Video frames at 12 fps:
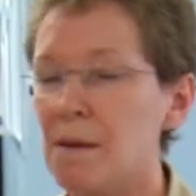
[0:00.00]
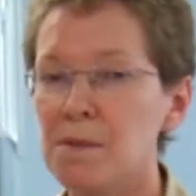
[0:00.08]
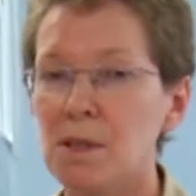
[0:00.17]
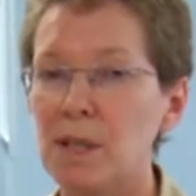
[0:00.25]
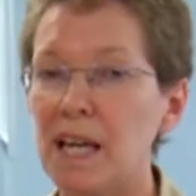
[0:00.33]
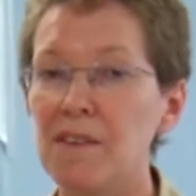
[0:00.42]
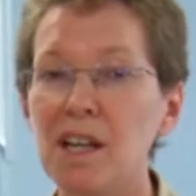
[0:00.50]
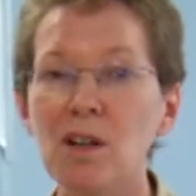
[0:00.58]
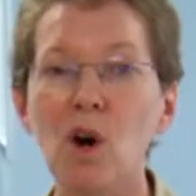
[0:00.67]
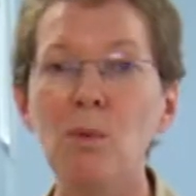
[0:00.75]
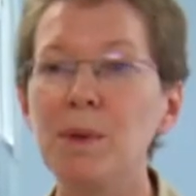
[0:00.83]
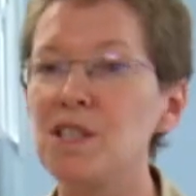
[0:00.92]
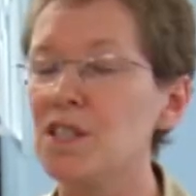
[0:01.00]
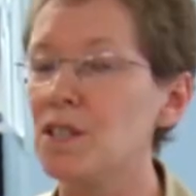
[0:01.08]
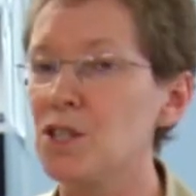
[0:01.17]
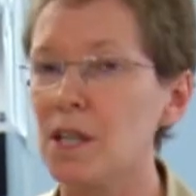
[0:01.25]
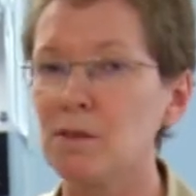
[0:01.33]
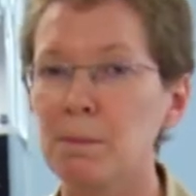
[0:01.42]
Absolutely, and they're open to the
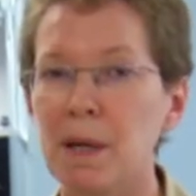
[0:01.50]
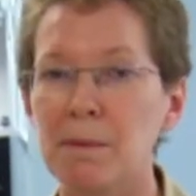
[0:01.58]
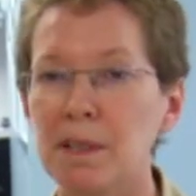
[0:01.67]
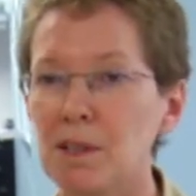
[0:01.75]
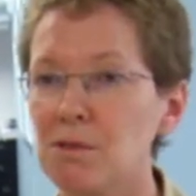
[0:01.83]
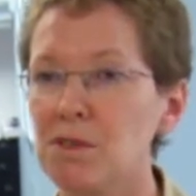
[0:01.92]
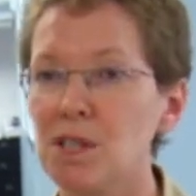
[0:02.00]
general public. You